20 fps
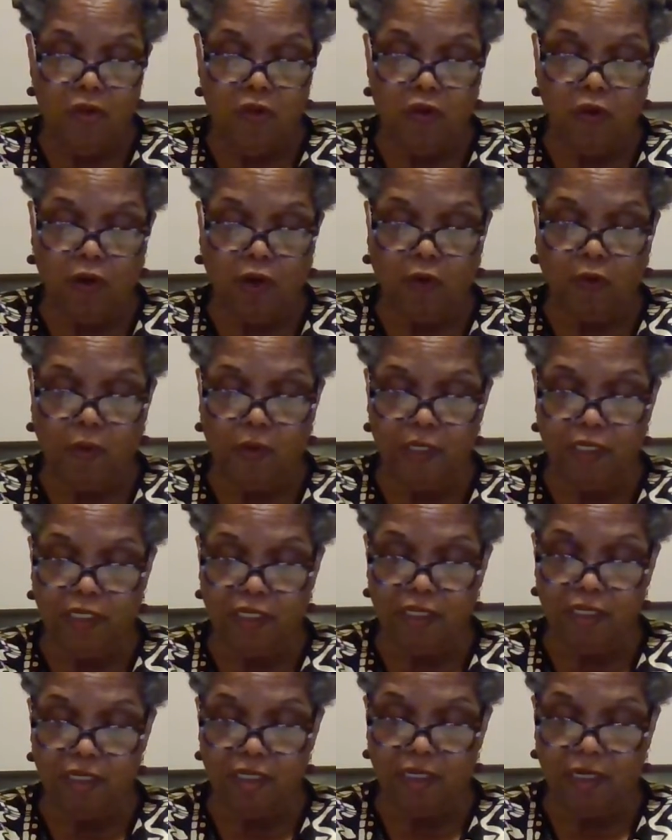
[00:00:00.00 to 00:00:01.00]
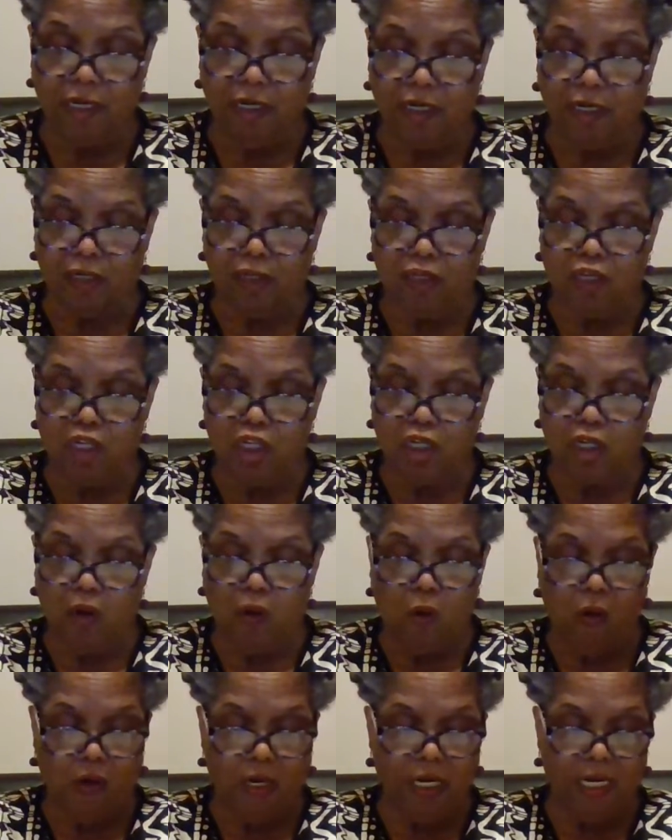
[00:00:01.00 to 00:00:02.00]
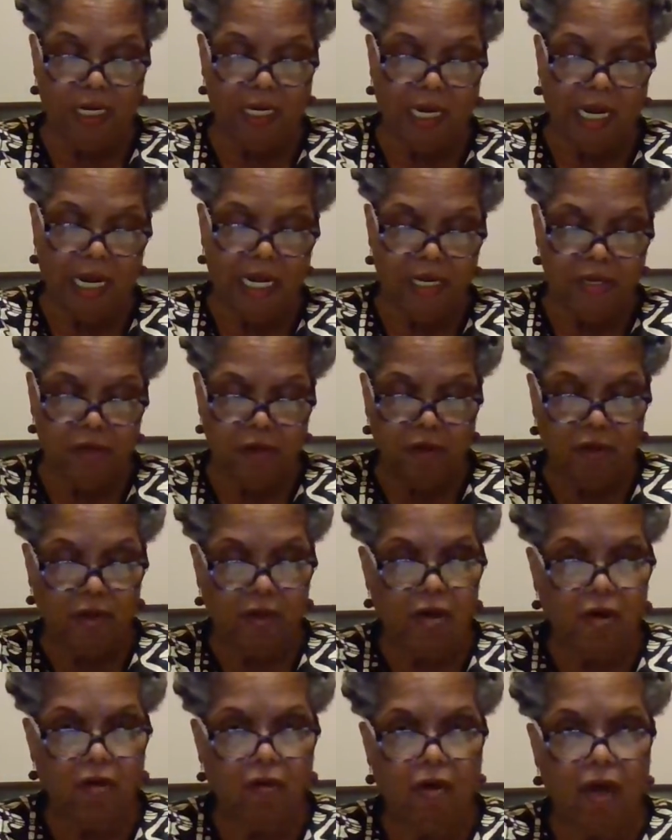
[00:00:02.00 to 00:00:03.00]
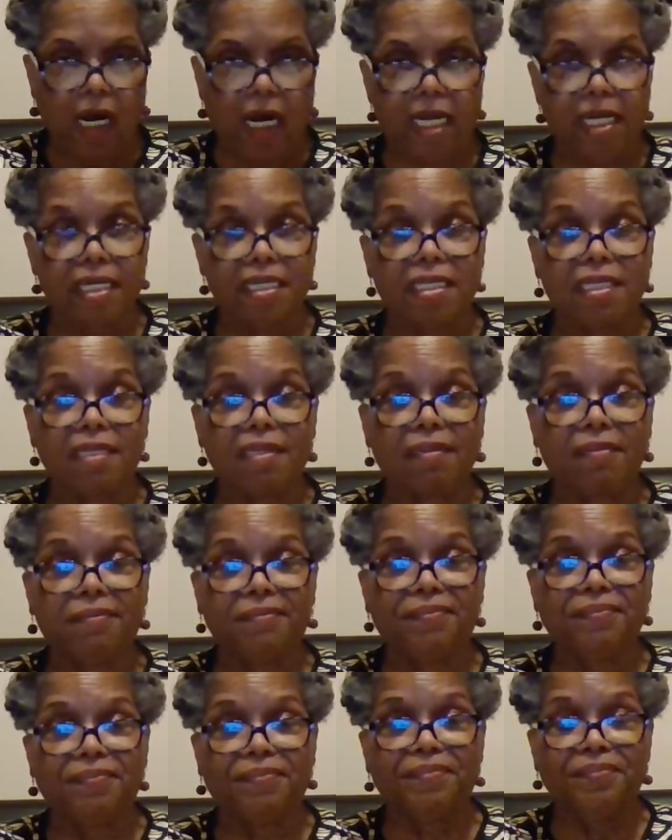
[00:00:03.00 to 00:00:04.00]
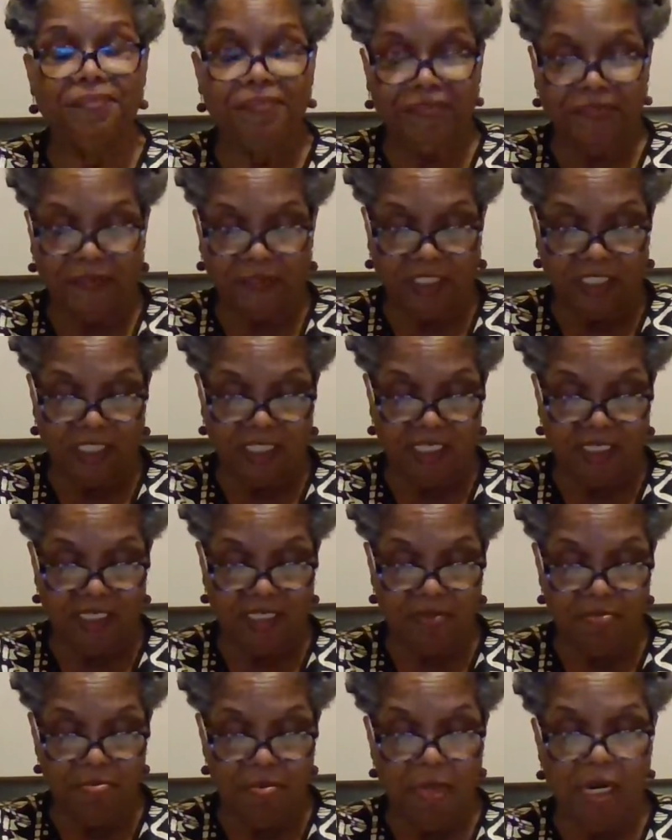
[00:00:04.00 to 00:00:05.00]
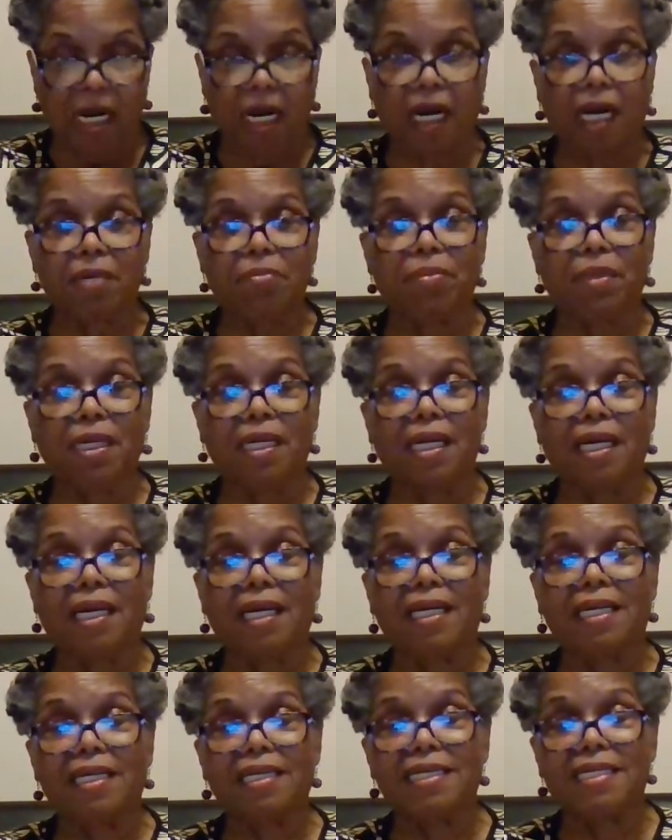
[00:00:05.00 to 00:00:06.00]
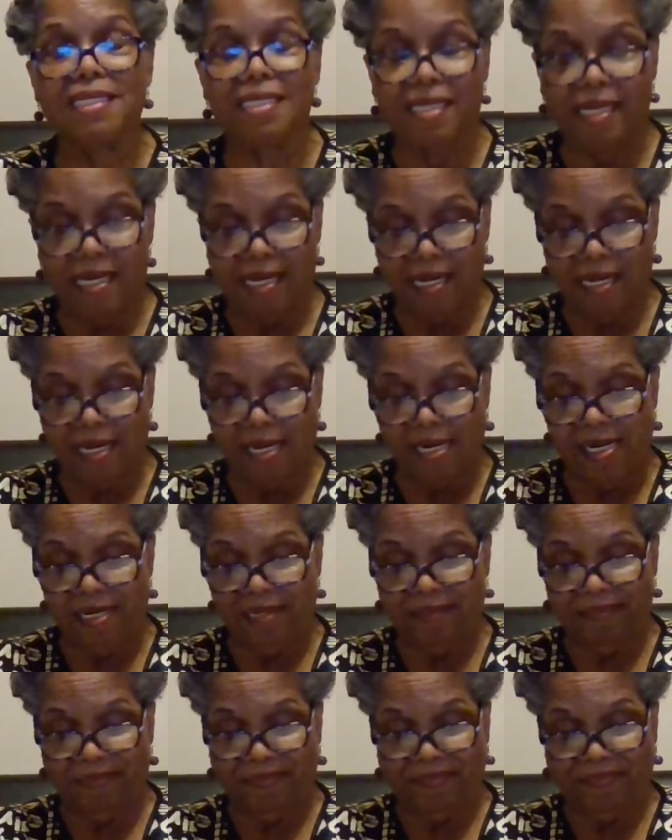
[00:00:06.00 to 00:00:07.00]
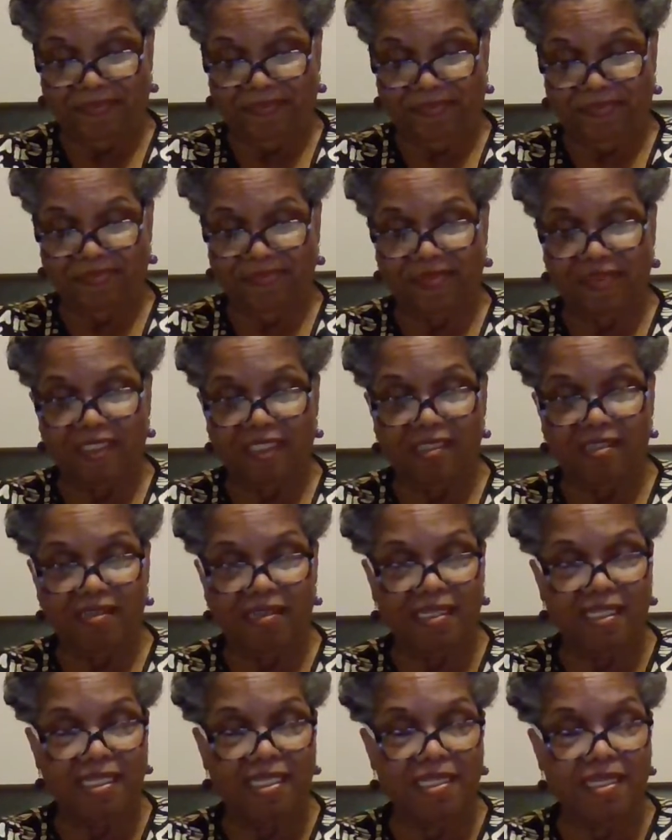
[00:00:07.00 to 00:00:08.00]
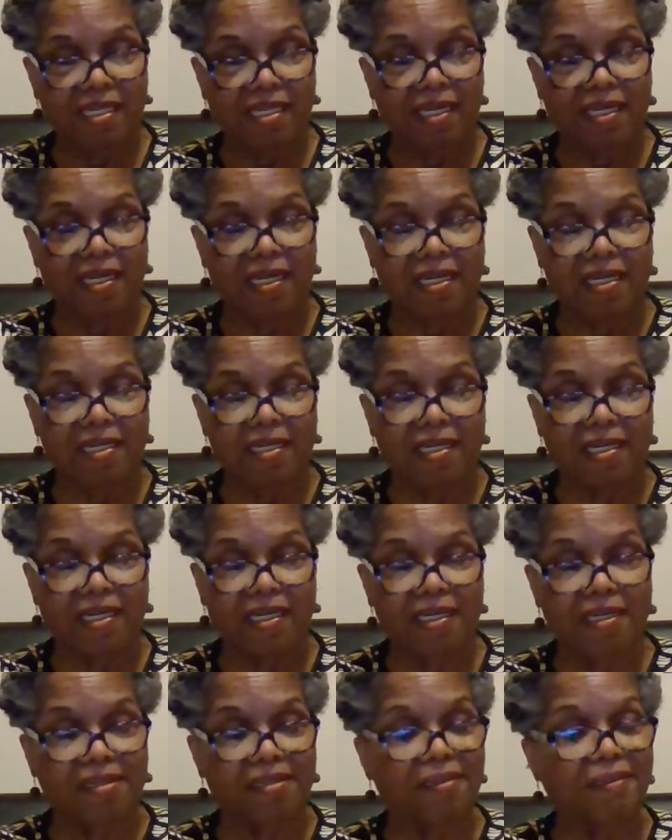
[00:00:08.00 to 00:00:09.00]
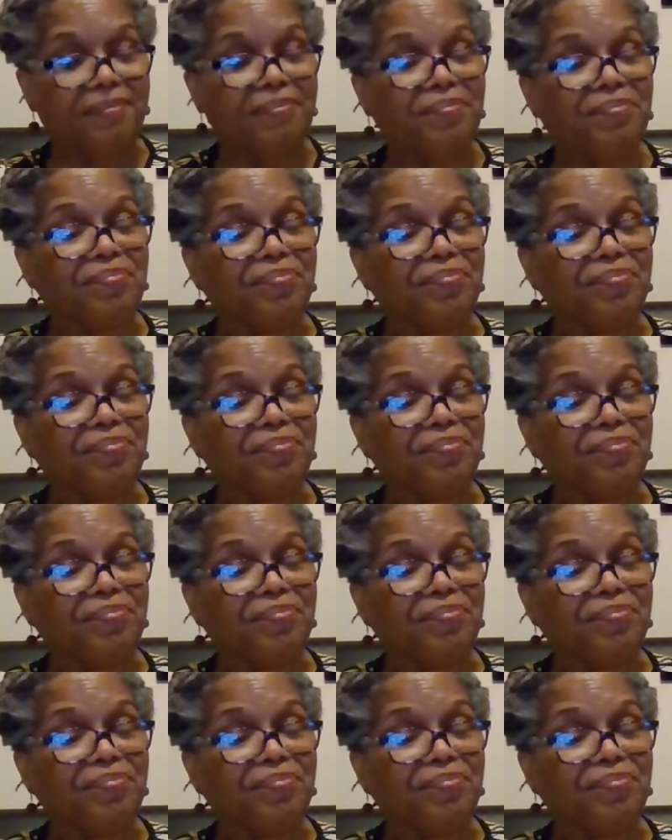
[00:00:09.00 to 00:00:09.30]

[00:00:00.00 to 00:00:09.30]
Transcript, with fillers: Your Christians are so unlike your Christ. This is Mahatma Gandhi say that. You know, that's the Indian leader